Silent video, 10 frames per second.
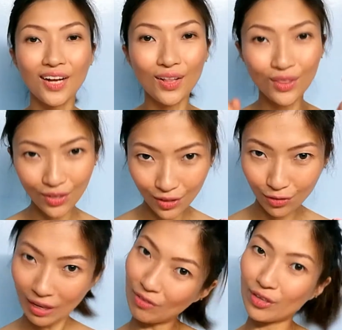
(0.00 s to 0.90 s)
Another
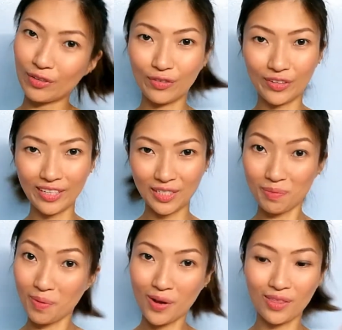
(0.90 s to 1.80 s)
favorite for this
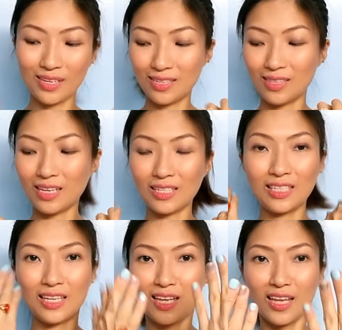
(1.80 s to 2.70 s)
month is this
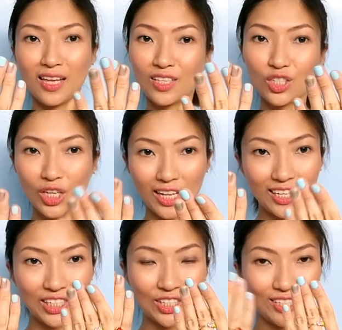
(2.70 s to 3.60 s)

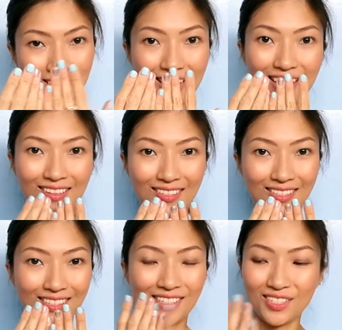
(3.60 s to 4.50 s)
gelish
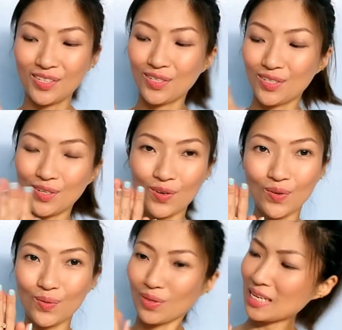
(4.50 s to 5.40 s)
nails.
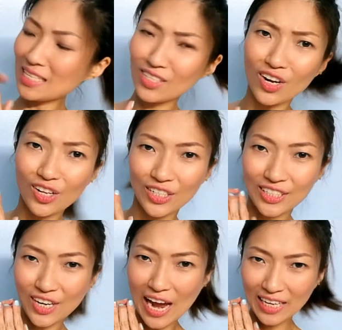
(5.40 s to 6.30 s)
So these colors
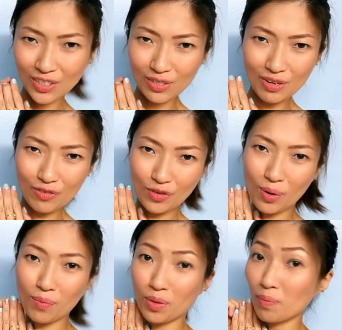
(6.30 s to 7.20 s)
are actually
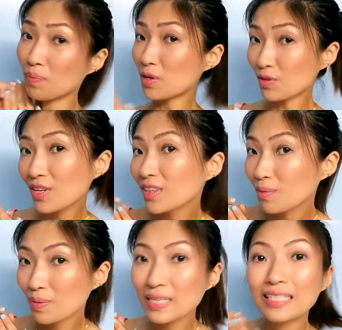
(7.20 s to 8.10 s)
from the Beauty and the
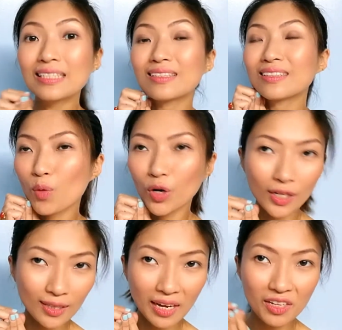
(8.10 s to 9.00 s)
Beast
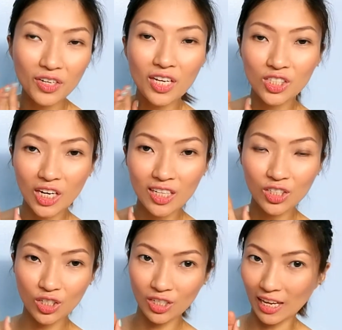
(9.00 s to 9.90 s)
Morgan Taylor and
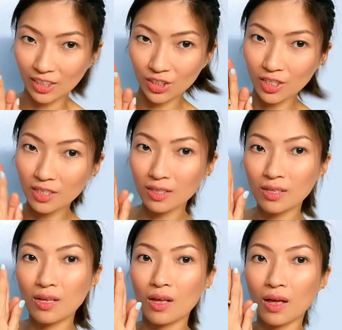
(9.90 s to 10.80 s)
Gelish collection,
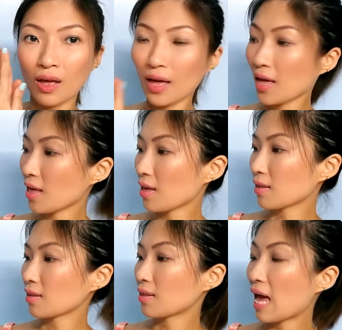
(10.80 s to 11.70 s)
and